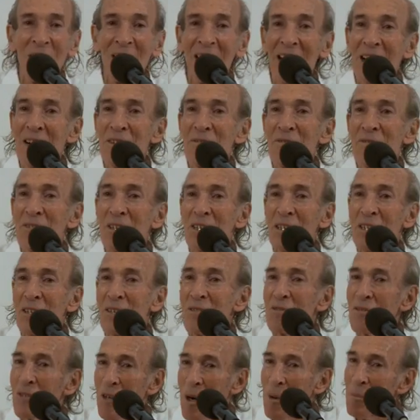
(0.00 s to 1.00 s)
love
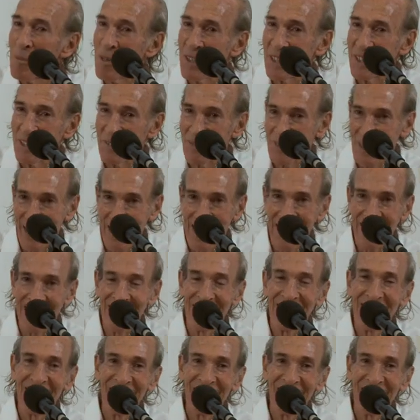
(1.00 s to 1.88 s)
from the divine.